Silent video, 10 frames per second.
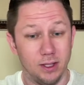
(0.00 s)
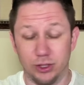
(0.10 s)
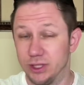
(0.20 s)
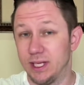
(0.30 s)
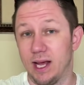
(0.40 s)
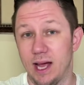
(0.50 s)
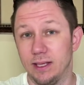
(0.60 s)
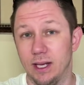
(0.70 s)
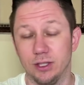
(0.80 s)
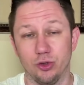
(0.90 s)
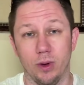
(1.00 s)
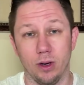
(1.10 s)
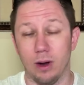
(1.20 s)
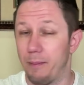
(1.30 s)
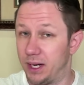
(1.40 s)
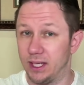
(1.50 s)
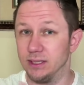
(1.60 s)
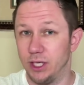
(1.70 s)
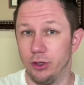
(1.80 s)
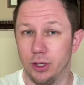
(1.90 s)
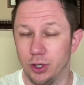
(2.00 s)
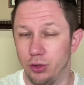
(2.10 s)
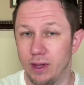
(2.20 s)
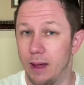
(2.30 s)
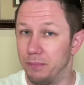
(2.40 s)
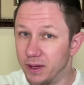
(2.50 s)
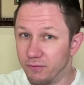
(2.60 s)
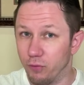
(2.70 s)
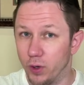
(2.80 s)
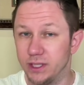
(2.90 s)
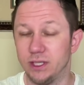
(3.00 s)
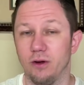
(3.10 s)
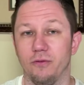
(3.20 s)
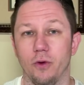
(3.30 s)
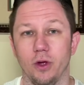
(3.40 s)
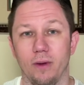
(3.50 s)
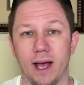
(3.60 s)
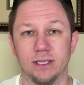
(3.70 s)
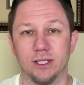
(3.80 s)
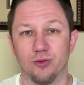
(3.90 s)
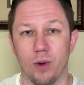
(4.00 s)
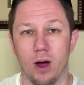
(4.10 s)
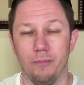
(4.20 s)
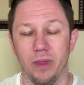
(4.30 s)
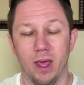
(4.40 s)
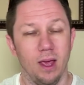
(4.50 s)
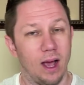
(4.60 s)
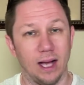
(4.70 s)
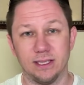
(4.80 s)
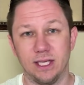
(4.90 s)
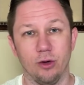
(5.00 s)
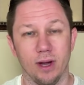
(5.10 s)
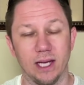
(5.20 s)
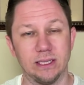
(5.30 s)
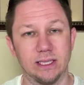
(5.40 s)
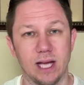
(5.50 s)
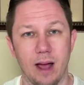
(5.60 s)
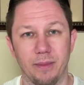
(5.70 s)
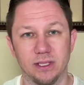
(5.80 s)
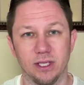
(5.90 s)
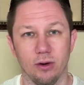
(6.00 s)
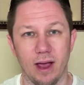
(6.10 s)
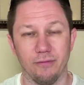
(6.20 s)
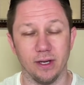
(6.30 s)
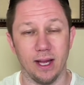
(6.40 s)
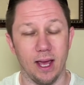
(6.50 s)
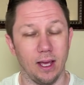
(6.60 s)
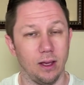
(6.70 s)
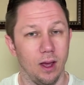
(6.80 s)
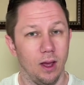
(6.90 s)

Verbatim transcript: just like I did on Twitter. I'm going to continue to do that, be a voice here for you guys as well. I see your guys' comments here every day.